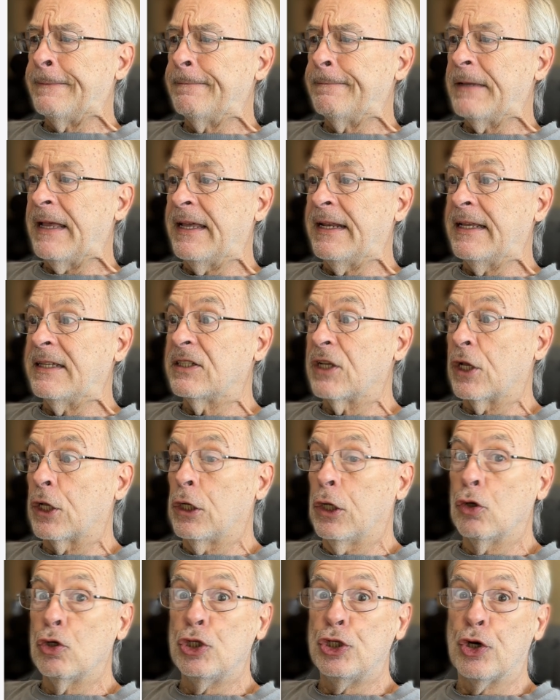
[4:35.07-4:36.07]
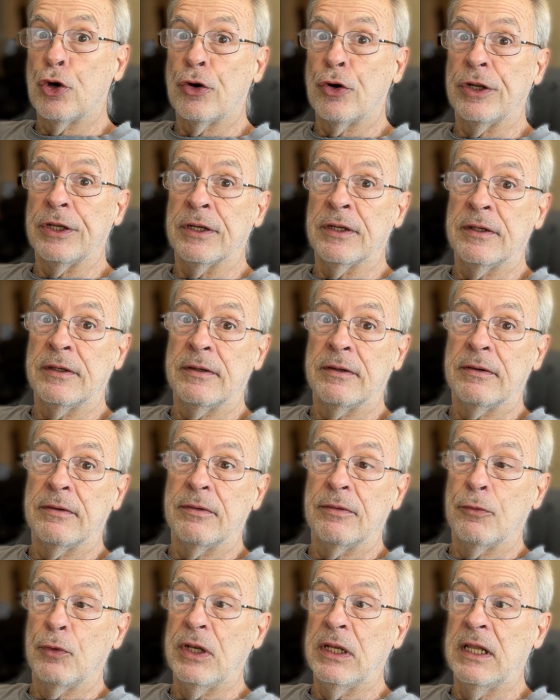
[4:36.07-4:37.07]
And as a Clojurian,
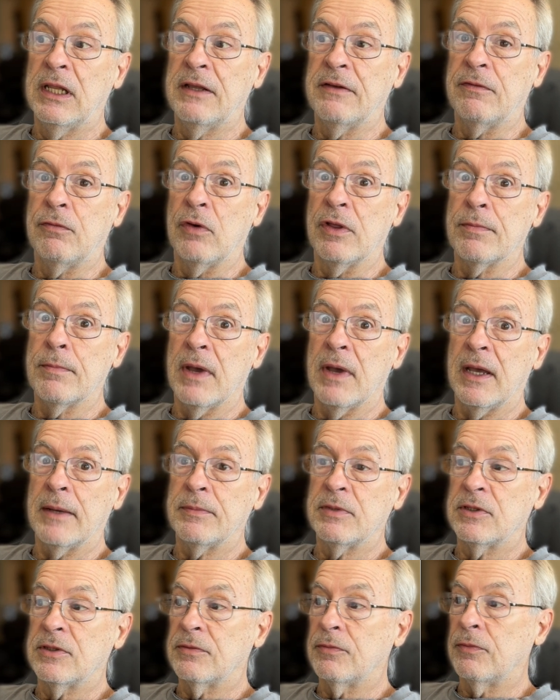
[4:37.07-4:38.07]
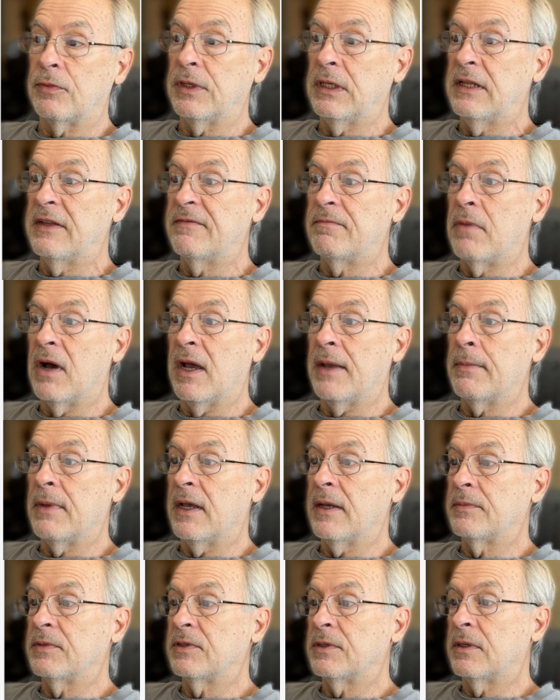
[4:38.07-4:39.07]
we live with maps. We live by
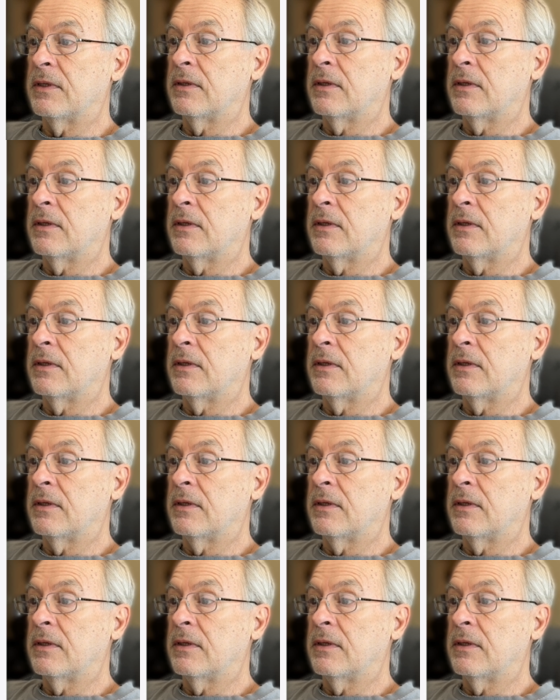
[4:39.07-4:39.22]
maps.